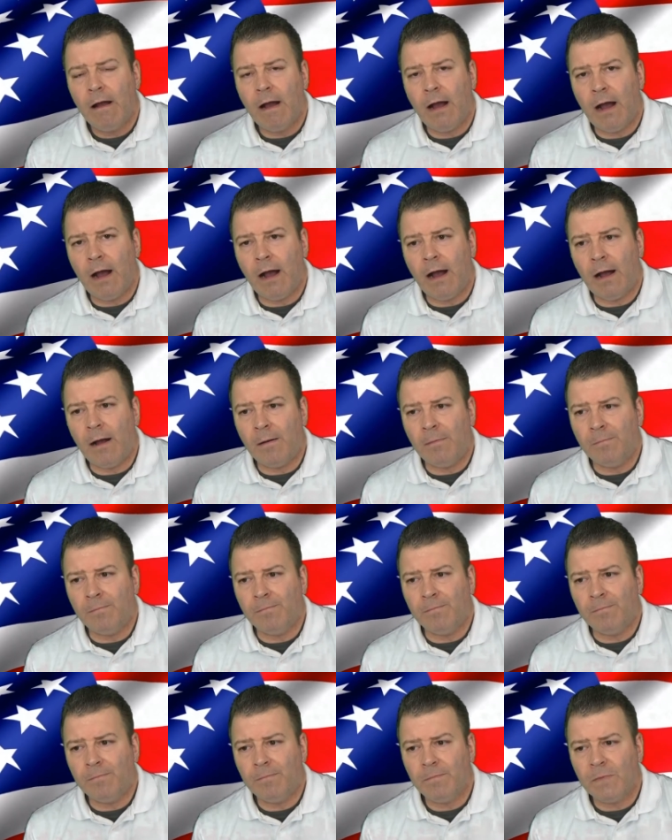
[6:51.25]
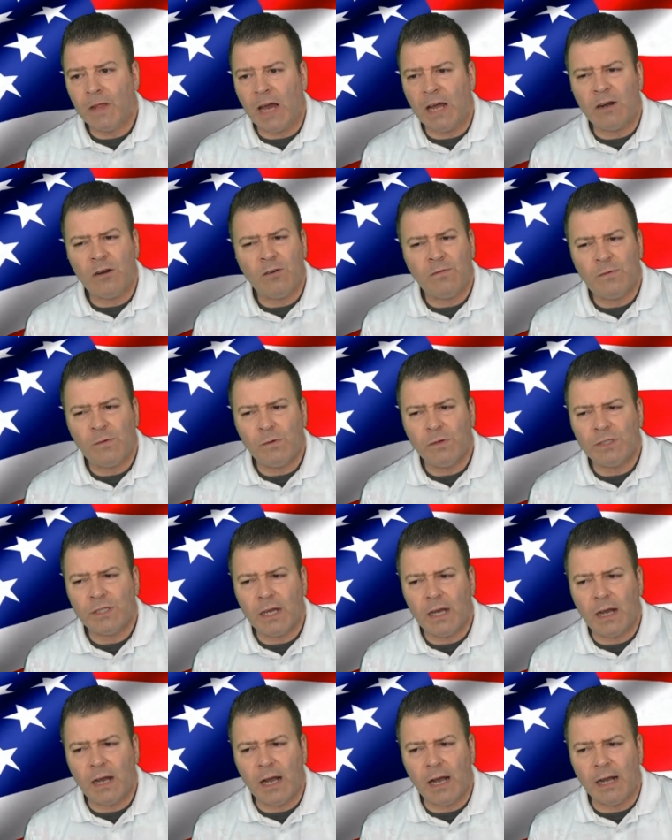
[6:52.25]
I don't know if it was
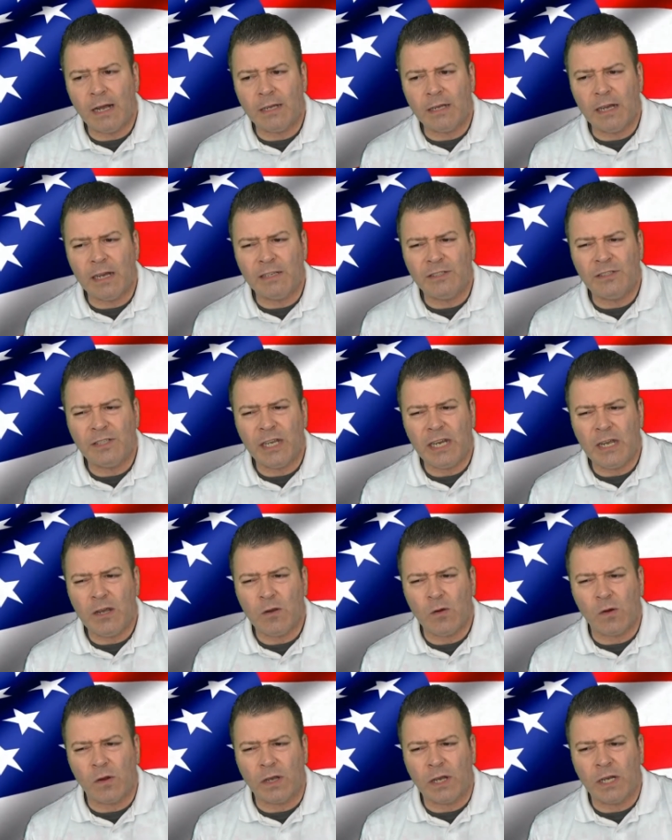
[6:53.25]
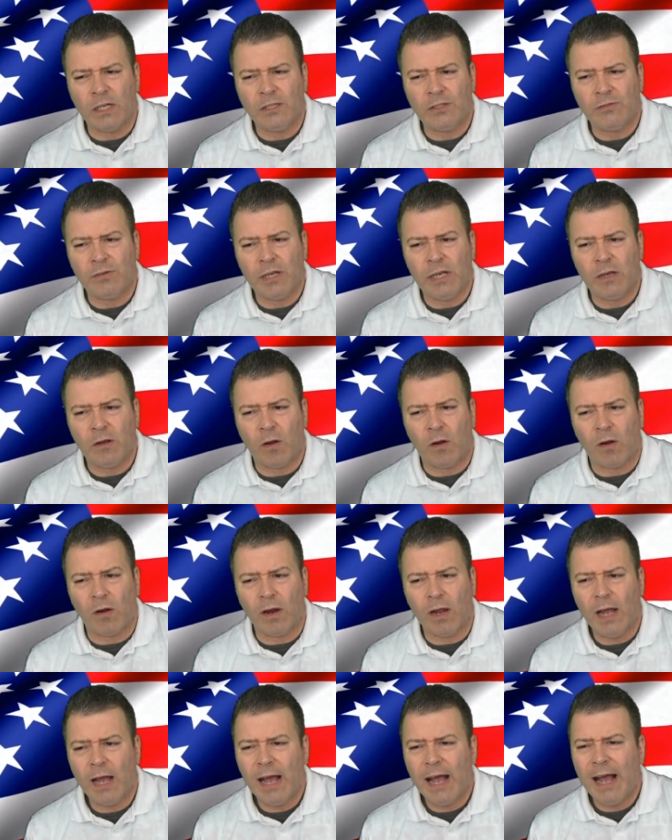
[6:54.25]
a city or a country, or
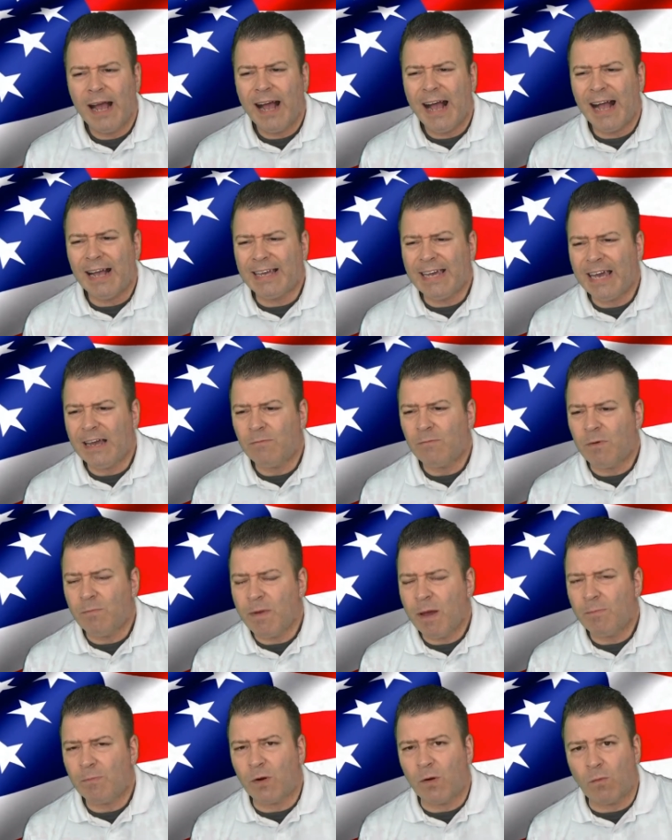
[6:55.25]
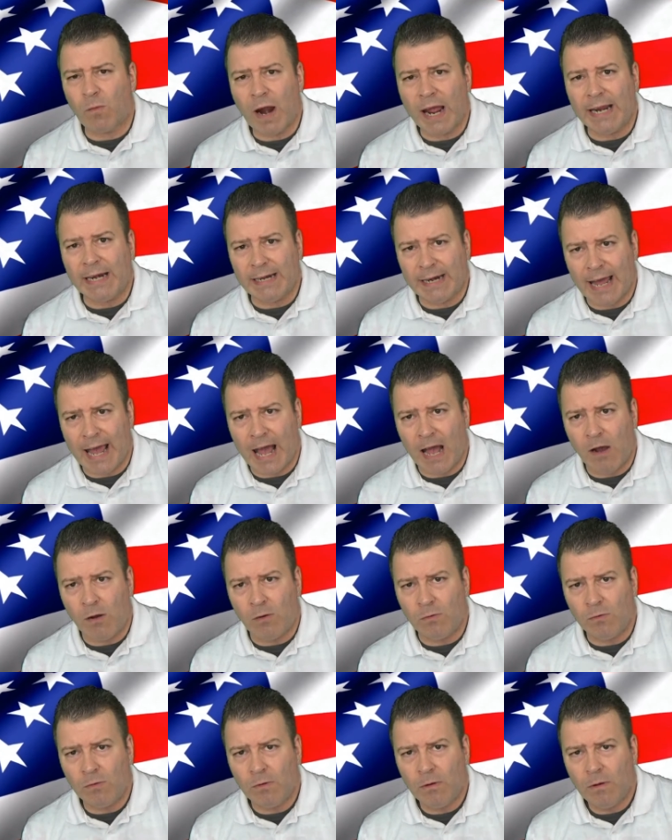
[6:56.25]
I can't remember right now,